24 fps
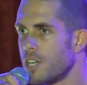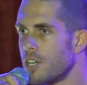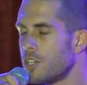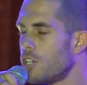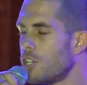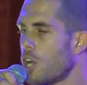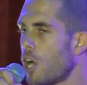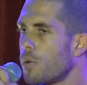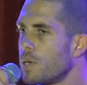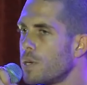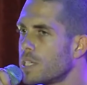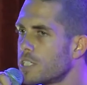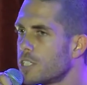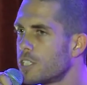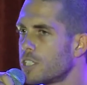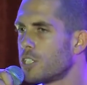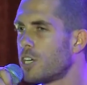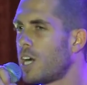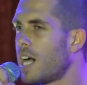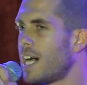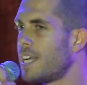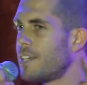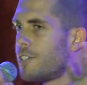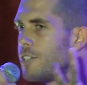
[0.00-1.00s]
knowingly
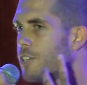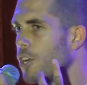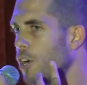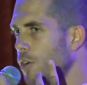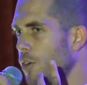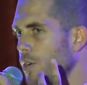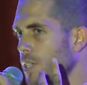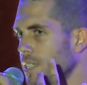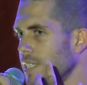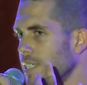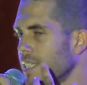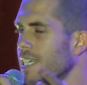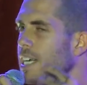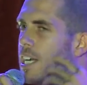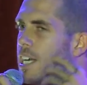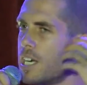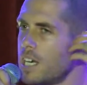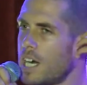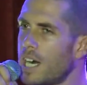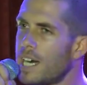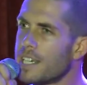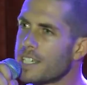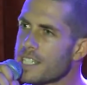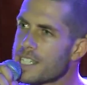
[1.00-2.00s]
or unknowingly,
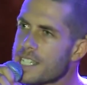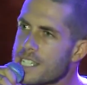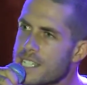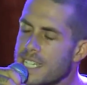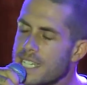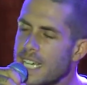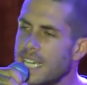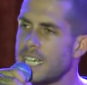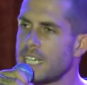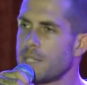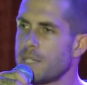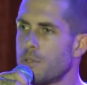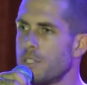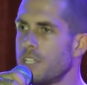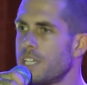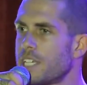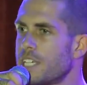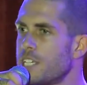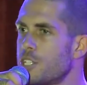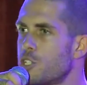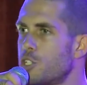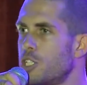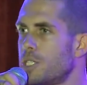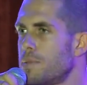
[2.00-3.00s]
understanding what they're
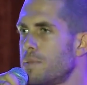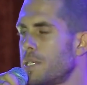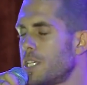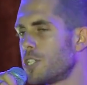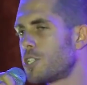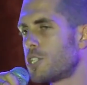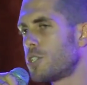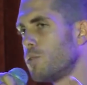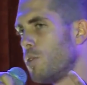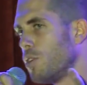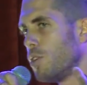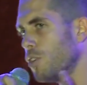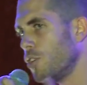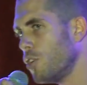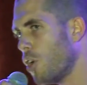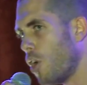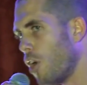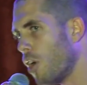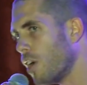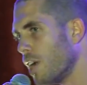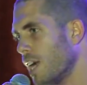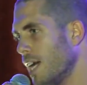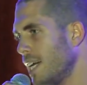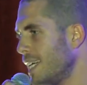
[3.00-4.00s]
contributing to or
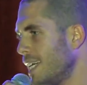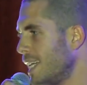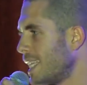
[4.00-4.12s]
not.